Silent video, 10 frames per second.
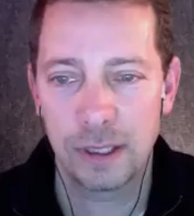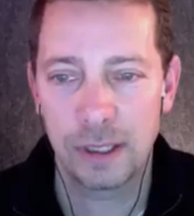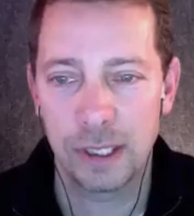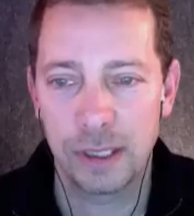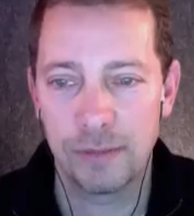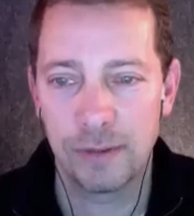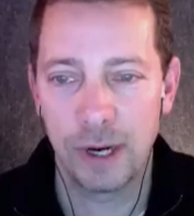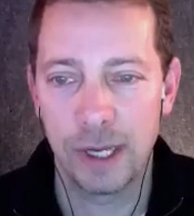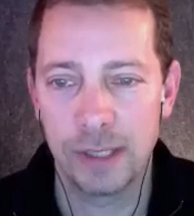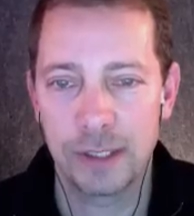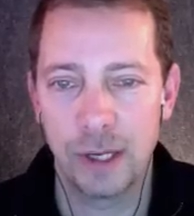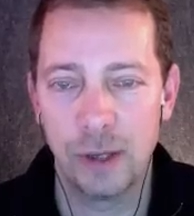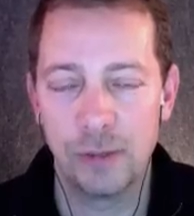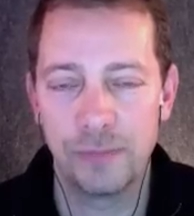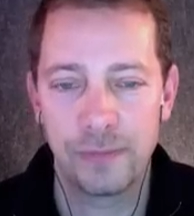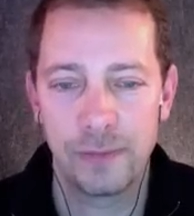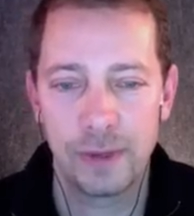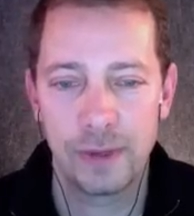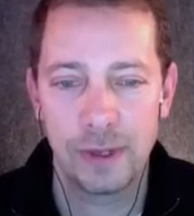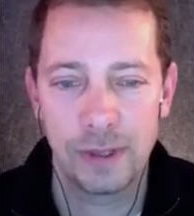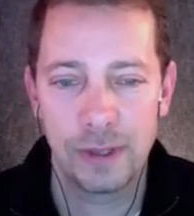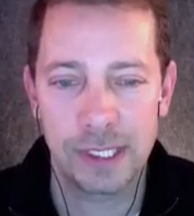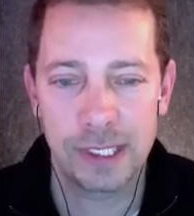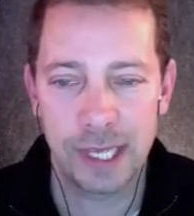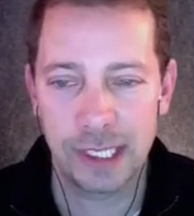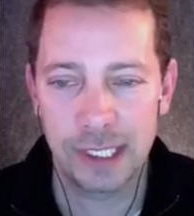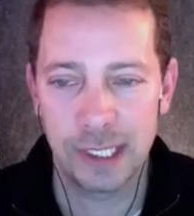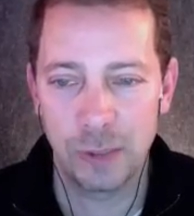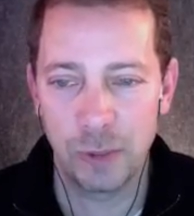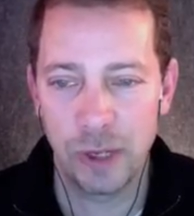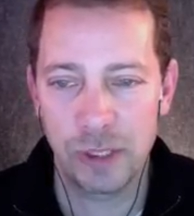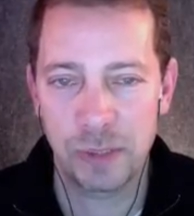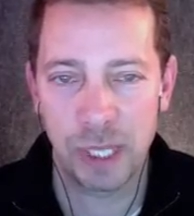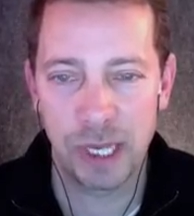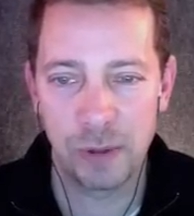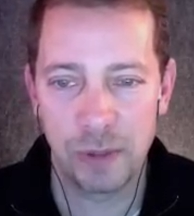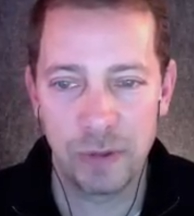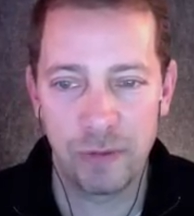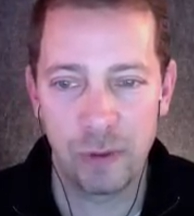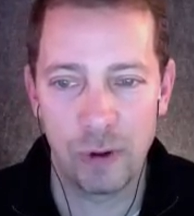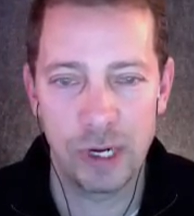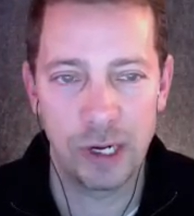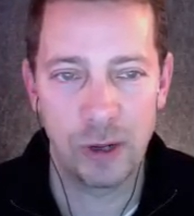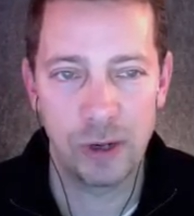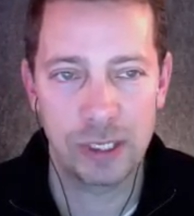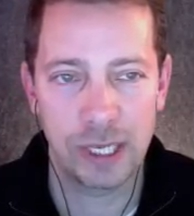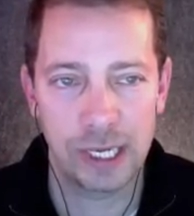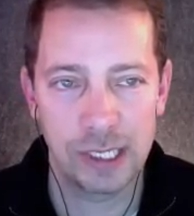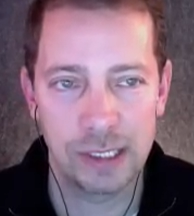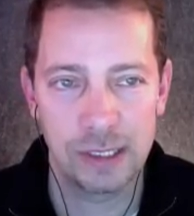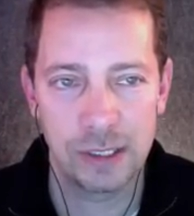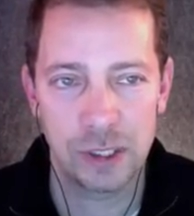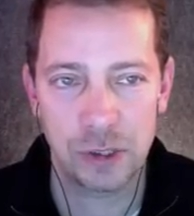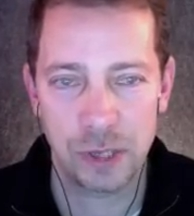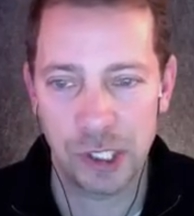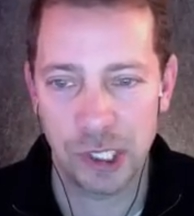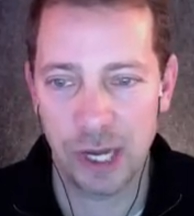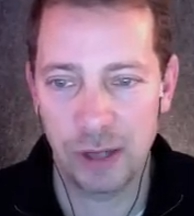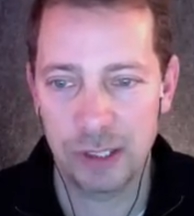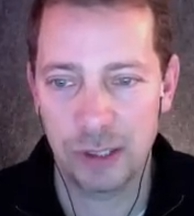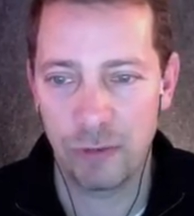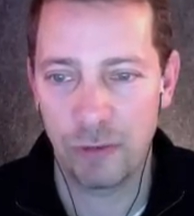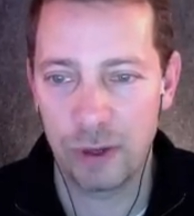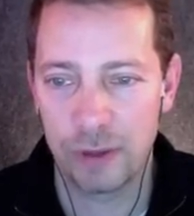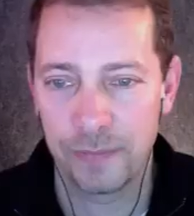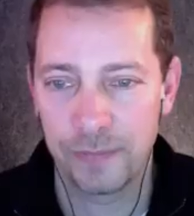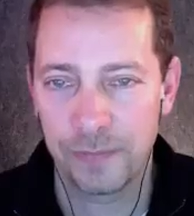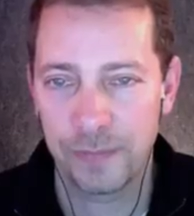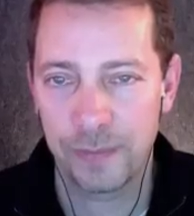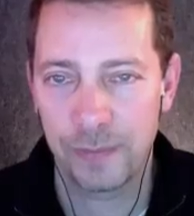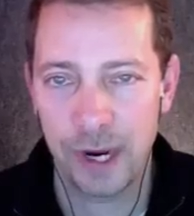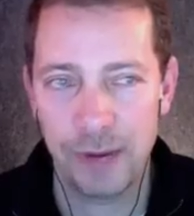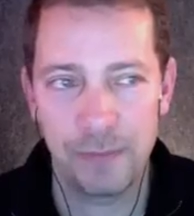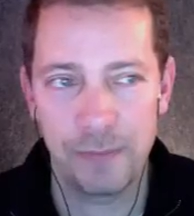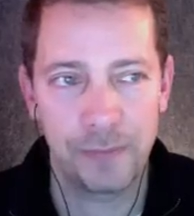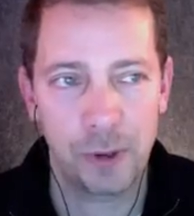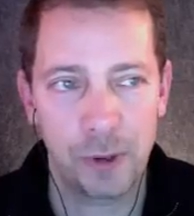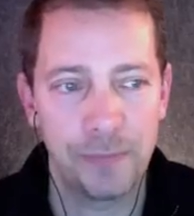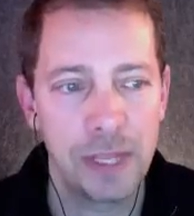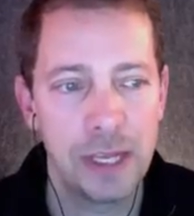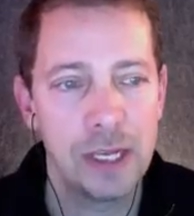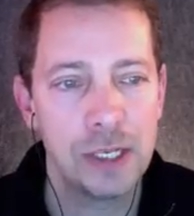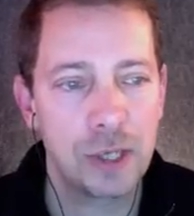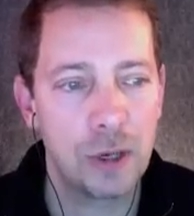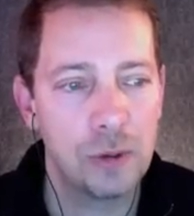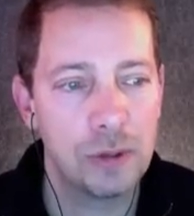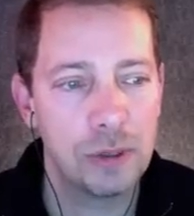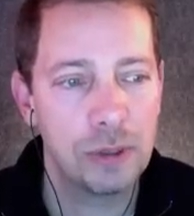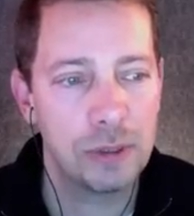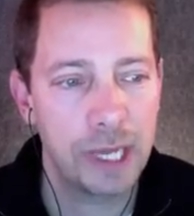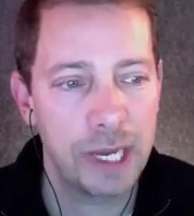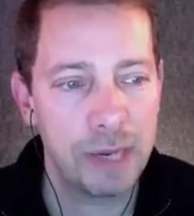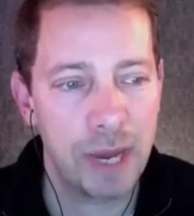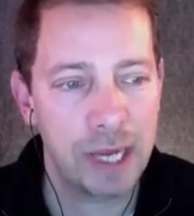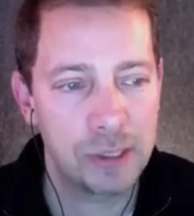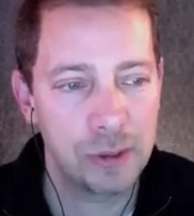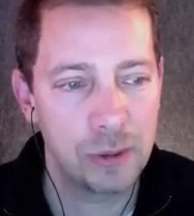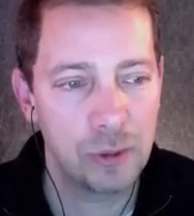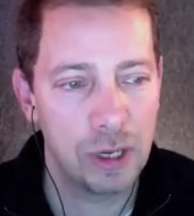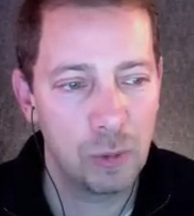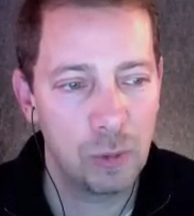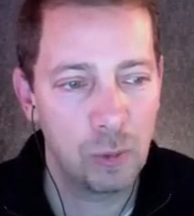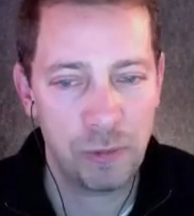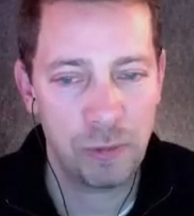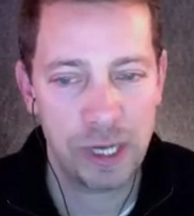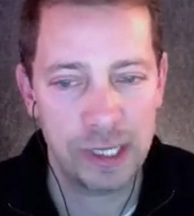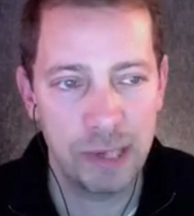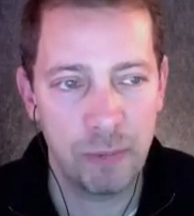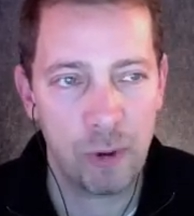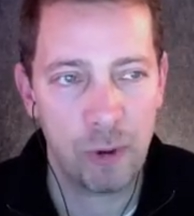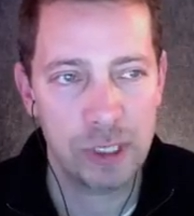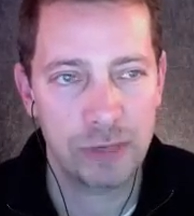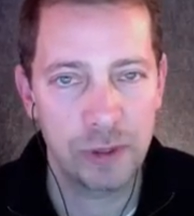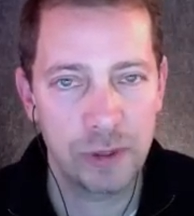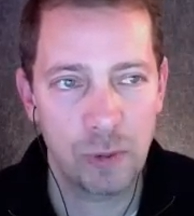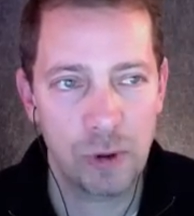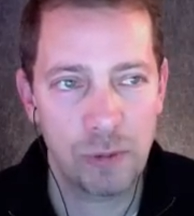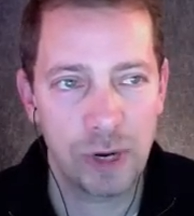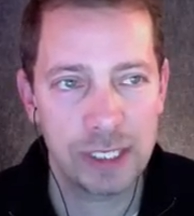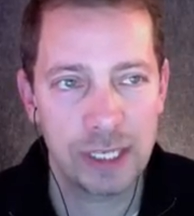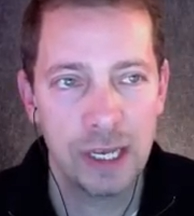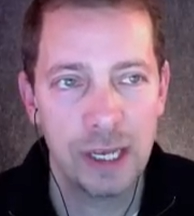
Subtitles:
Good. All right. So this is actually the window I was playing with before, and you notice I can stretch it out and so forth. Right? Okay. So getting back to WordPress and the importance of using WordPress.